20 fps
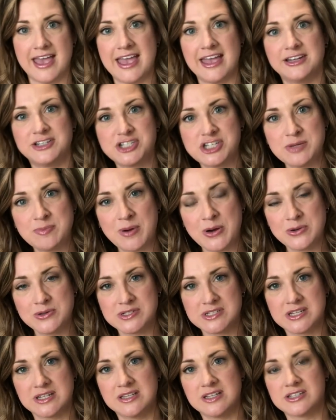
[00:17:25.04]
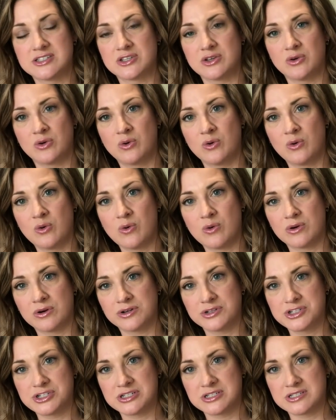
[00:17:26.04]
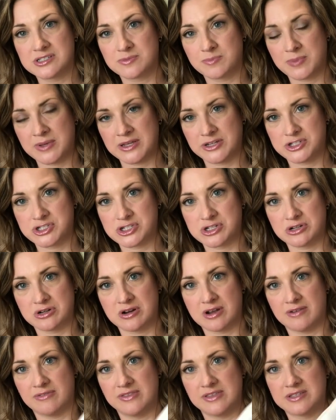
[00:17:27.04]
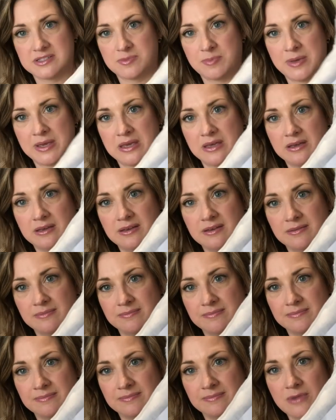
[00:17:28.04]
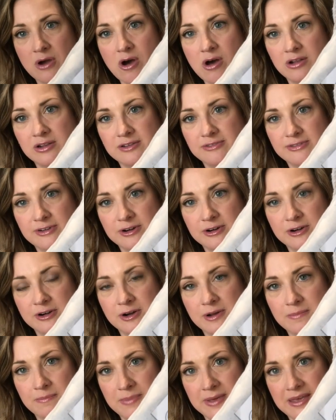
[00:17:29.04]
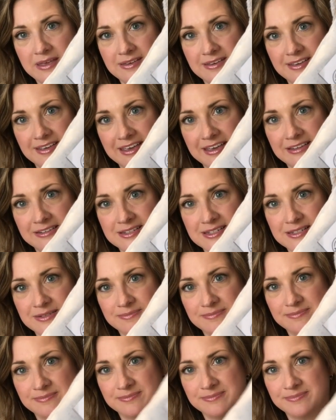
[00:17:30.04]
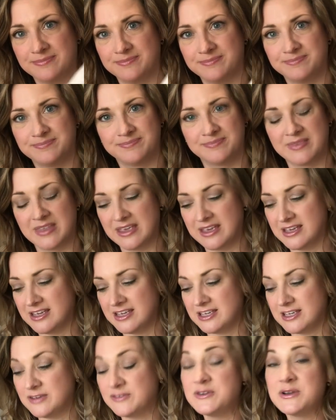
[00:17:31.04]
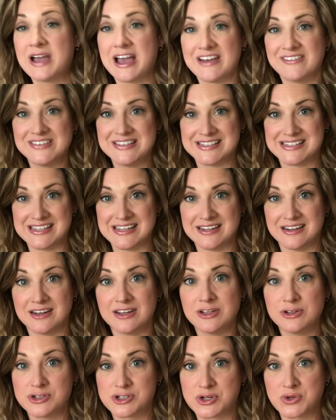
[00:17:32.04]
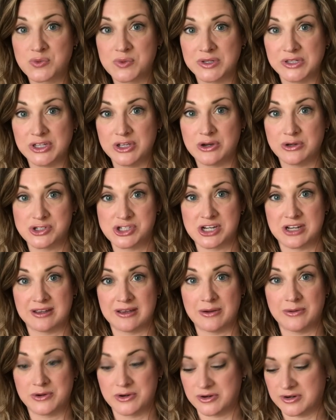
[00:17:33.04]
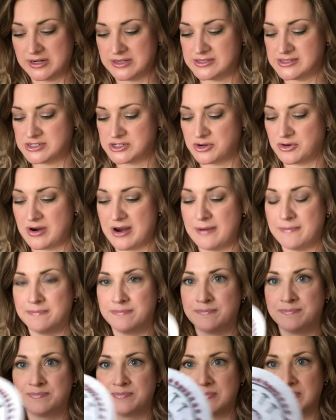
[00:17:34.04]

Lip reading: And she posted this gorgeous picture of this pig, Oliver Pig Kit. If you haven't seen it, you should really go check out her Instagram.